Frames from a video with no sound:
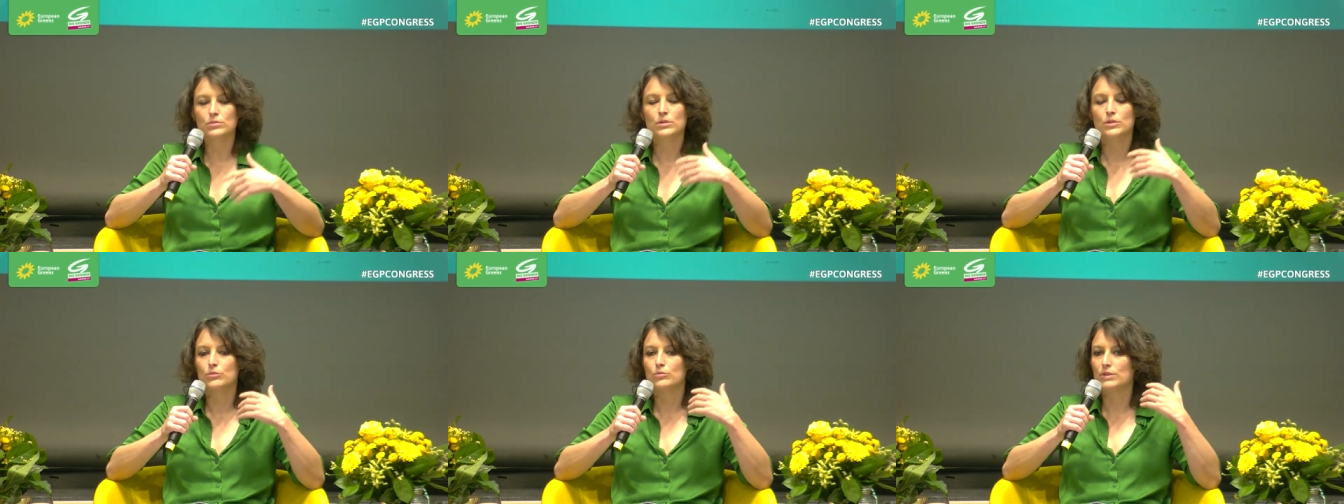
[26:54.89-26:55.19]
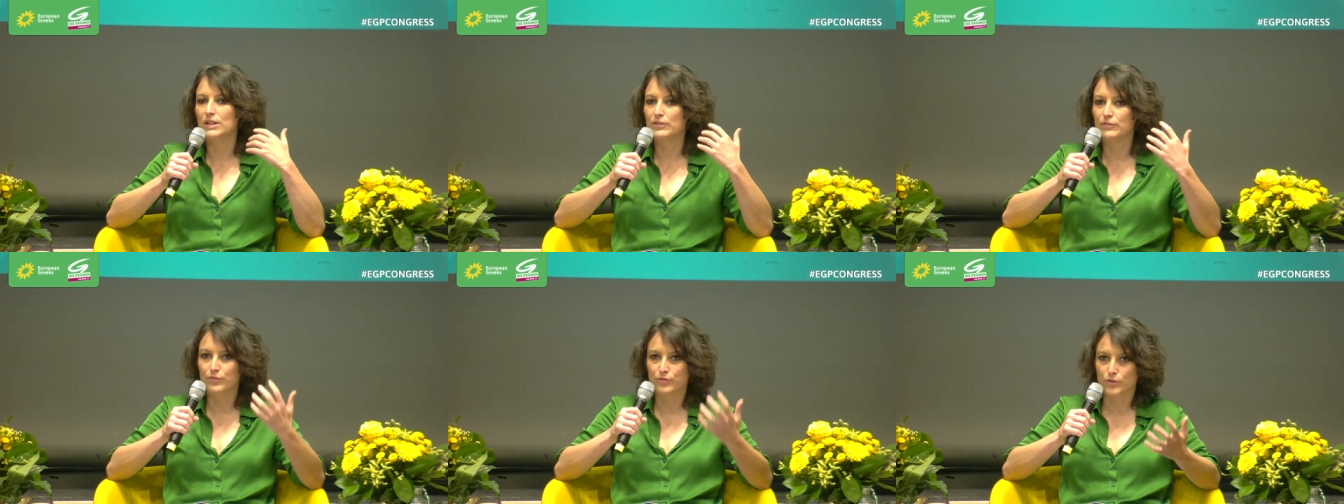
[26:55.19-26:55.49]

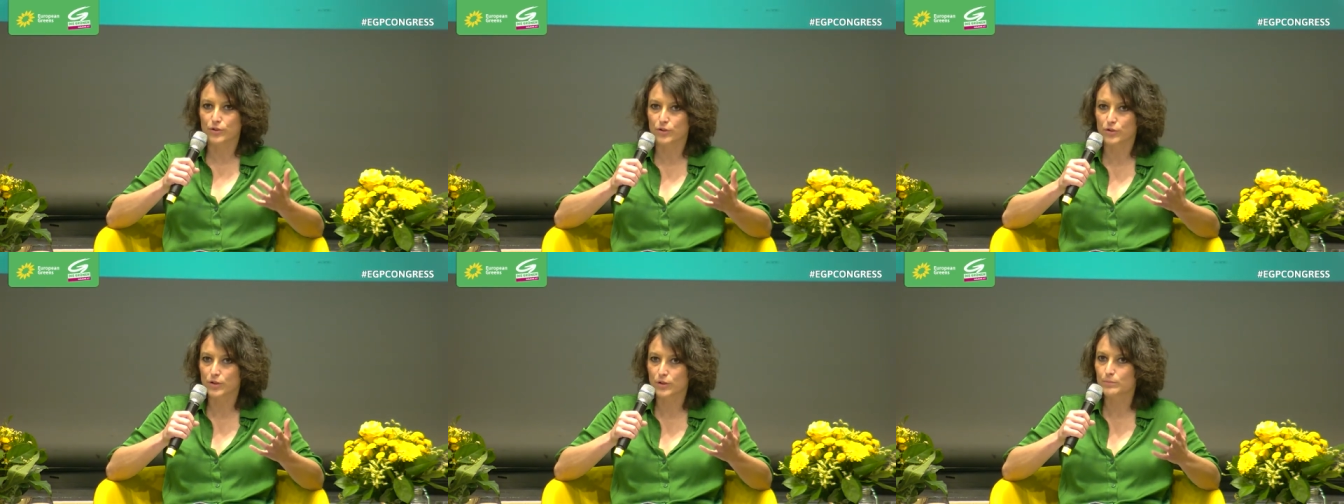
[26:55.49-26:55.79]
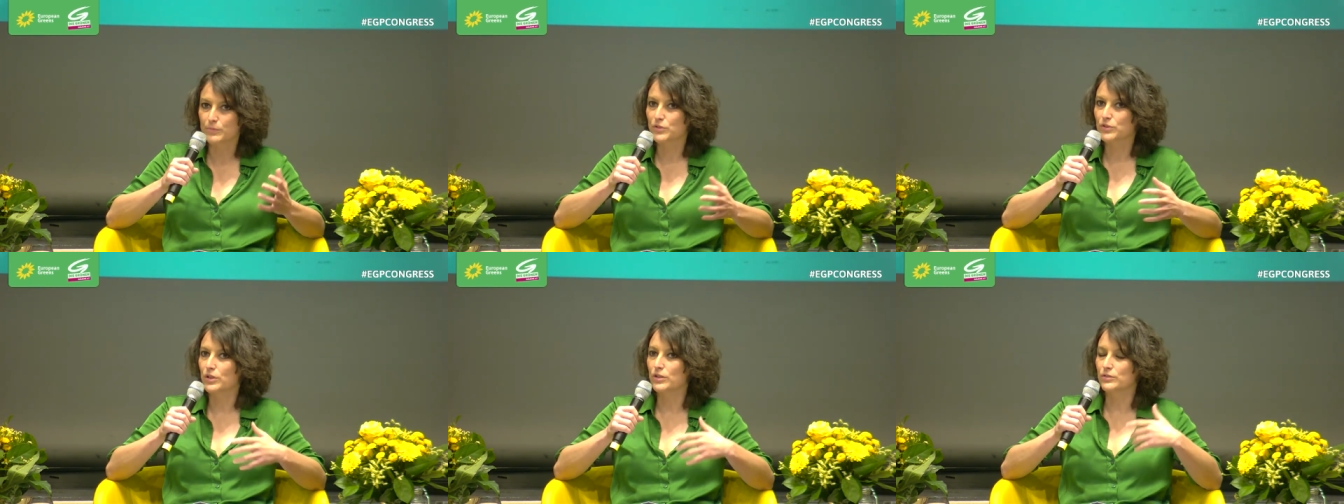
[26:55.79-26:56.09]
reform
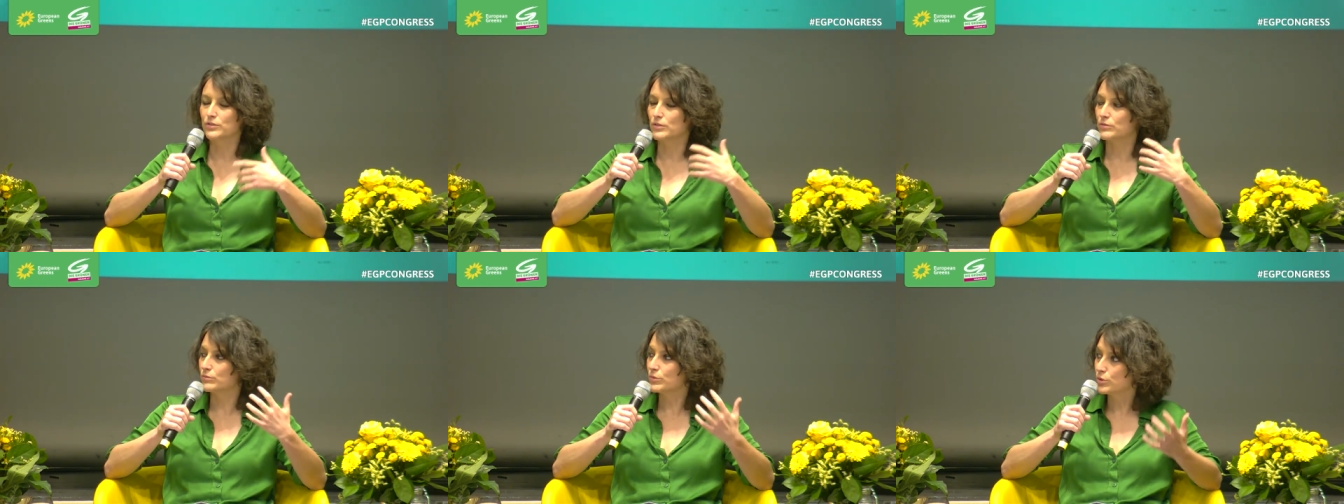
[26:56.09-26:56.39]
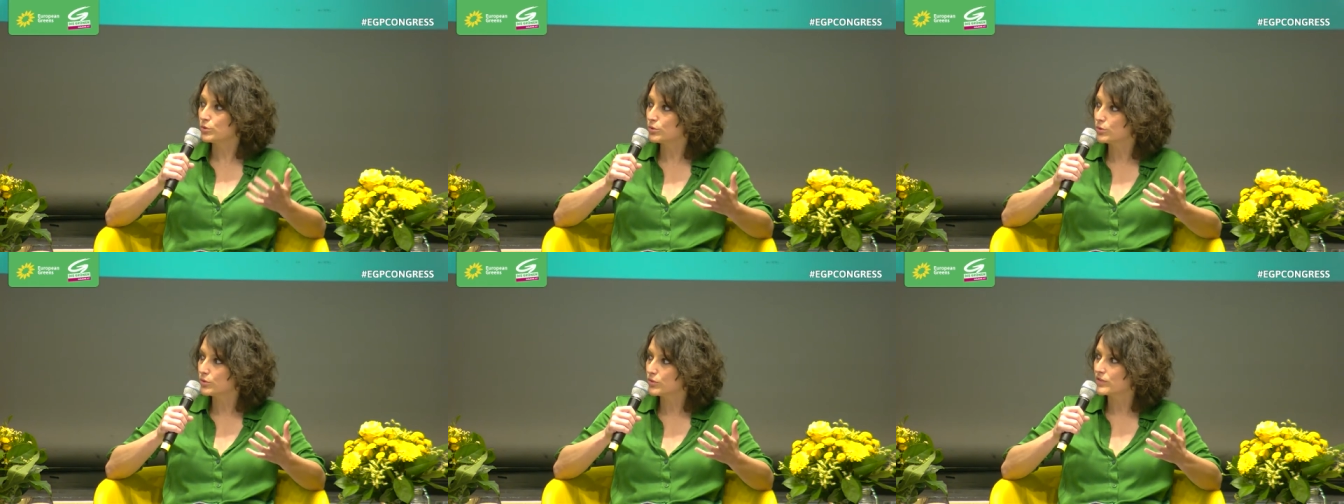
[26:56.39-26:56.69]
certain
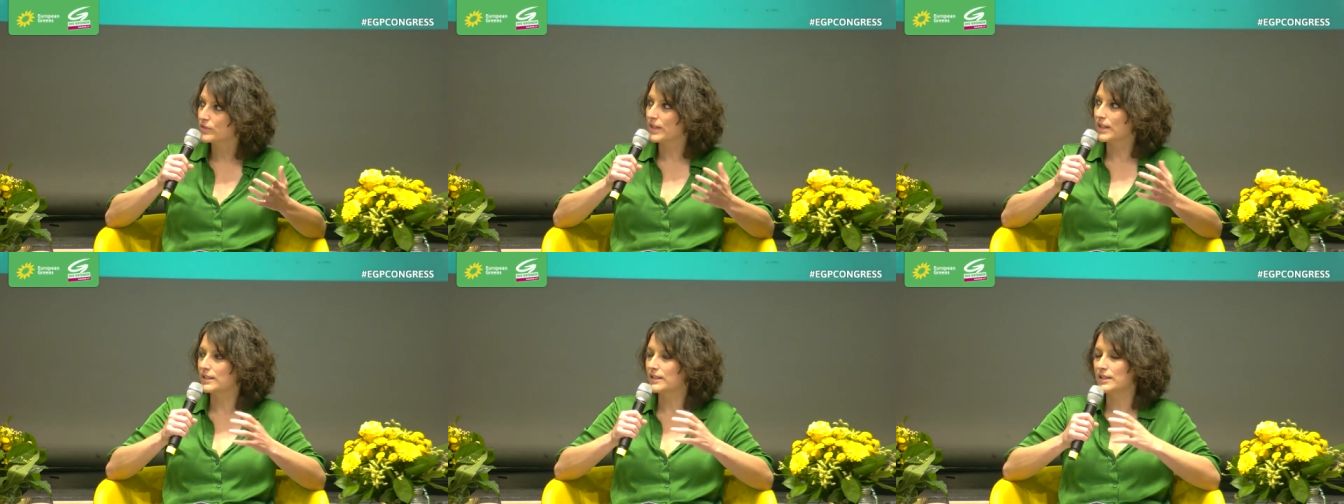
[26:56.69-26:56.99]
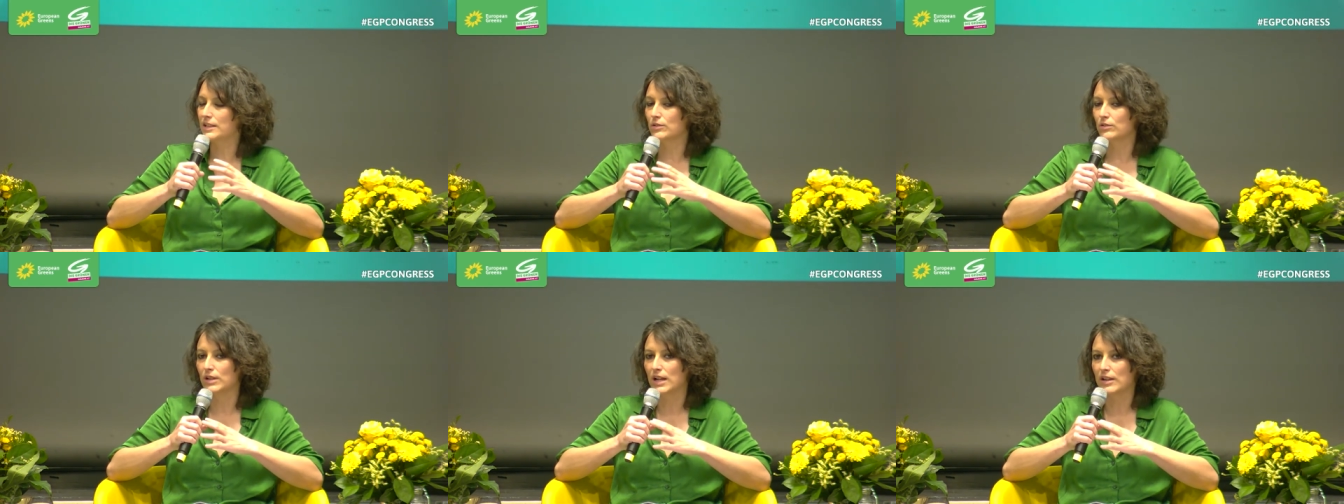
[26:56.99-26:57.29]
rules at
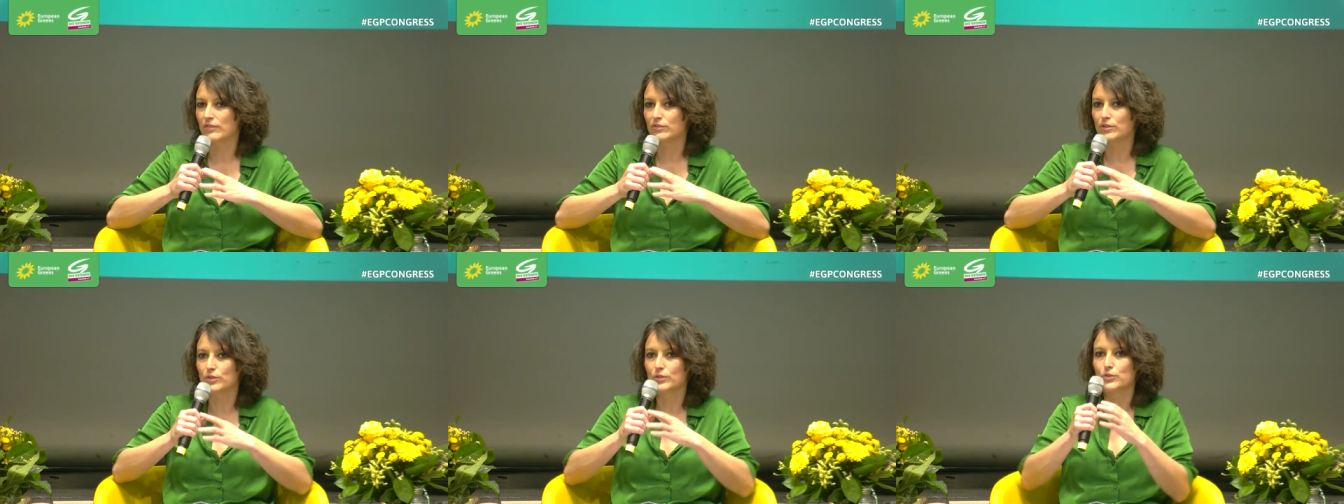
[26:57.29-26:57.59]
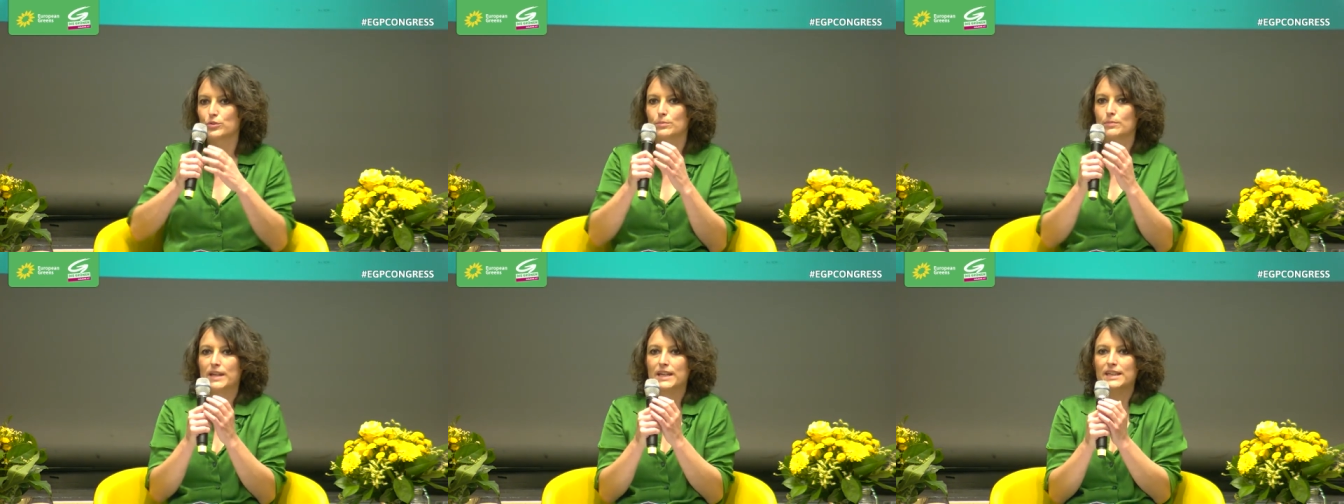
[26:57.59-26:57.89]
EU level
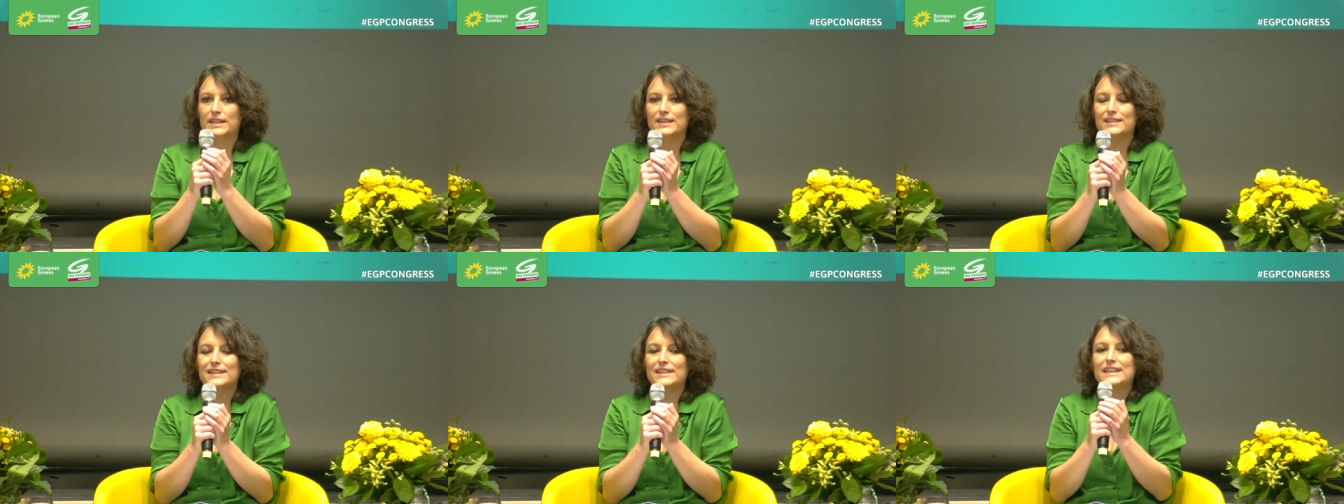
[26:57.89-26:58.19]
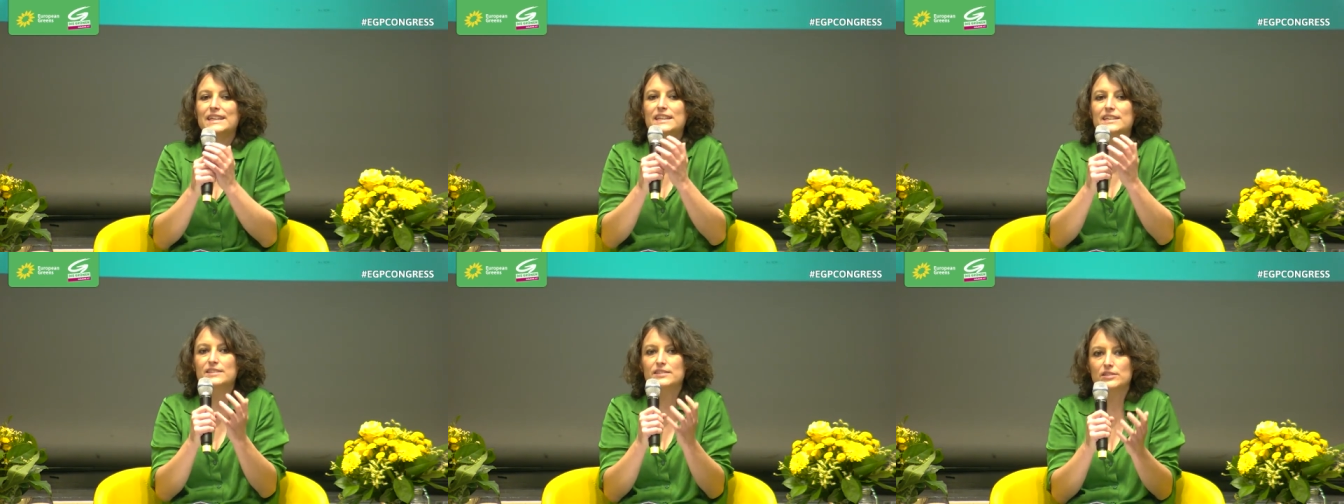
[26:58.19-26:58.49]
to make it
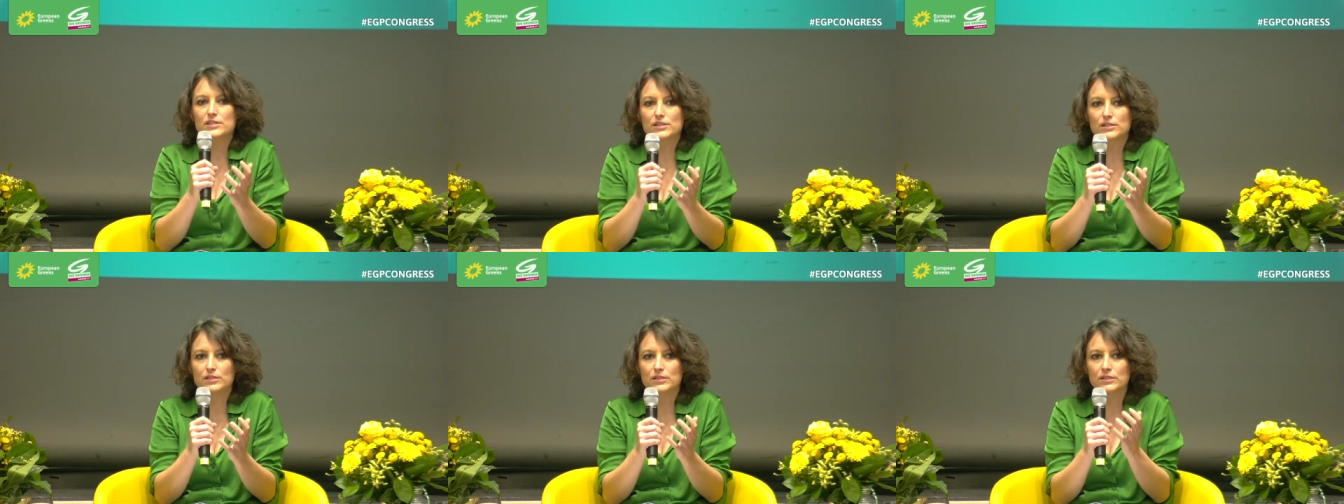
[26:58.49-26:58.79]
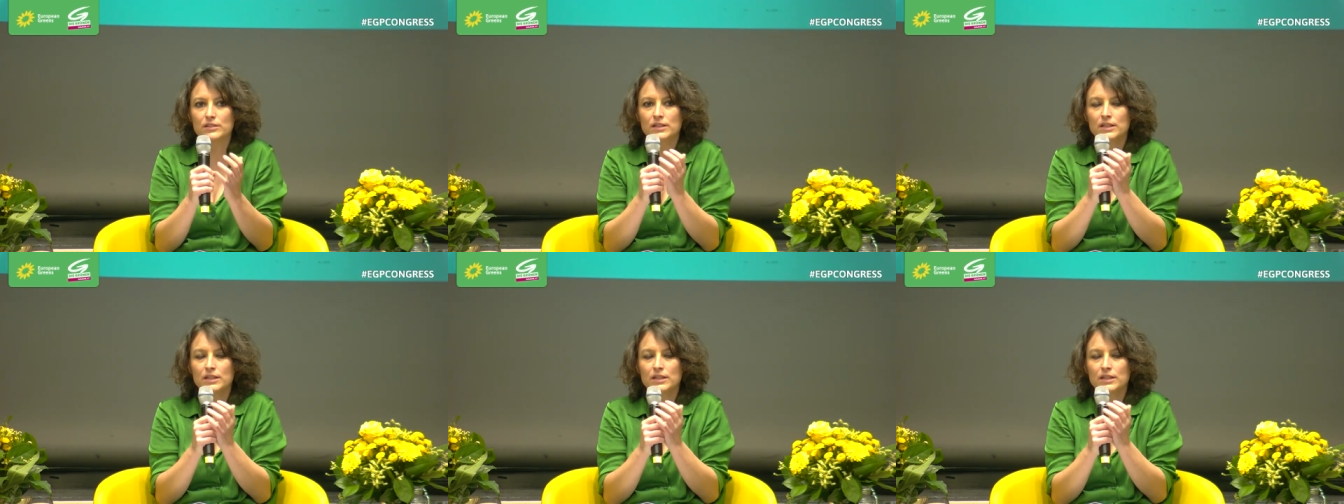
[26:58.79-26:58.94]
easier,